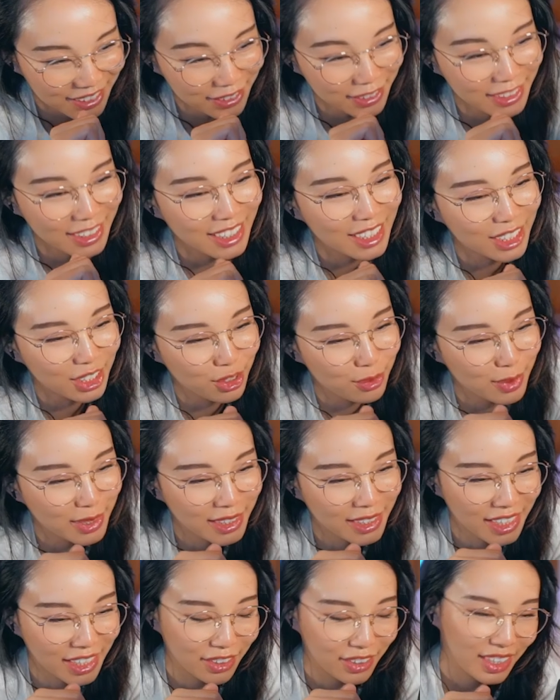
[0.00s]
It was a little bit
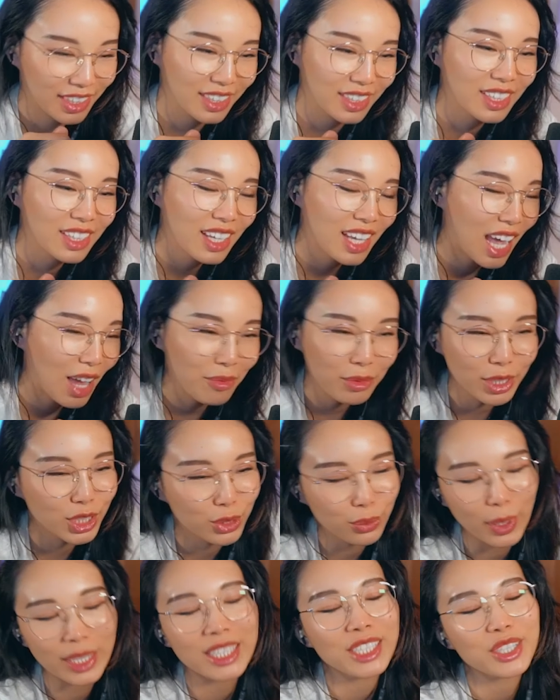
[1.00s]
scary. I'm not
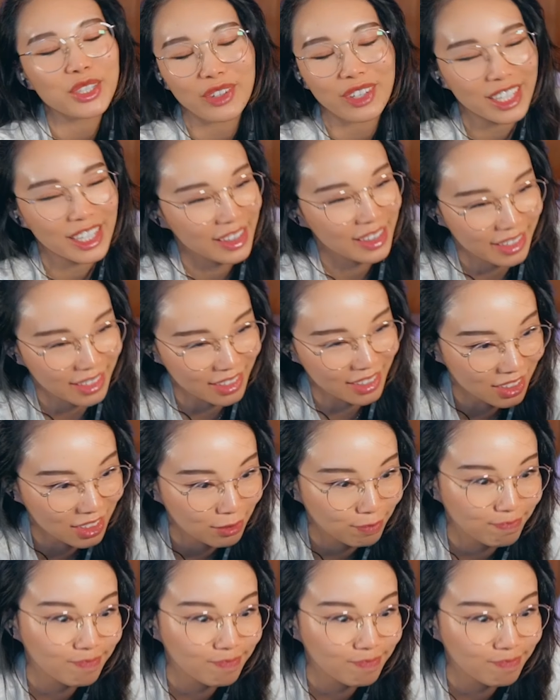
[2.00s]
sweating or anything.